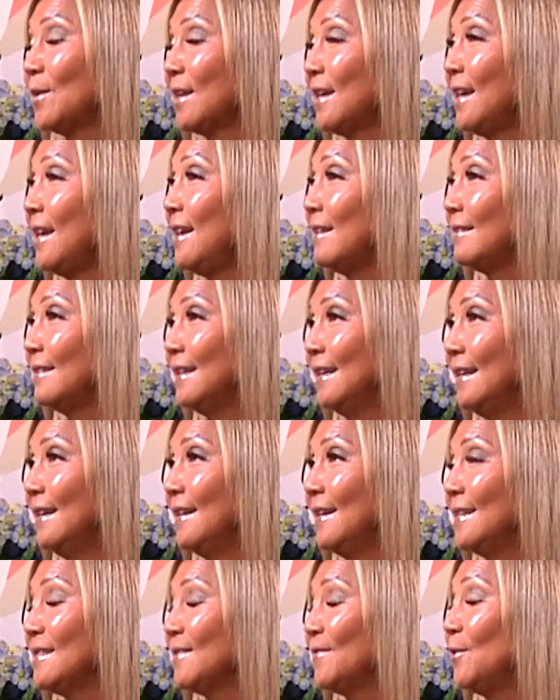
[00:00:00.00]
Okay.
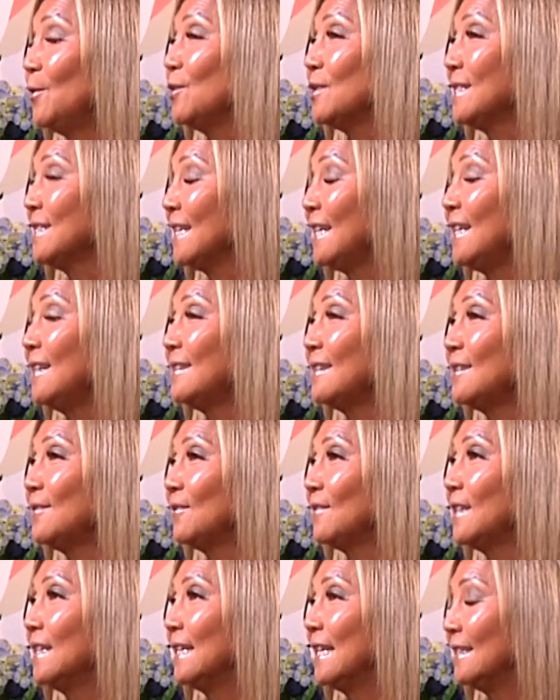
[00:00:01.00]
That's a full slate of
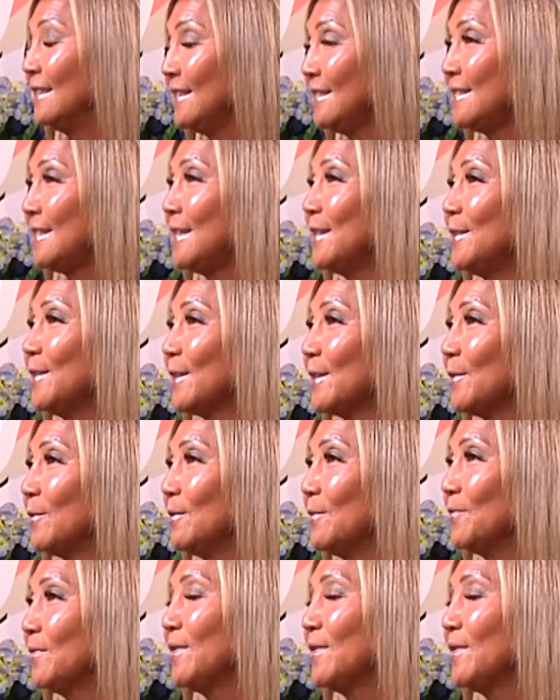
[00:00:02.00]
Kelly Taylor.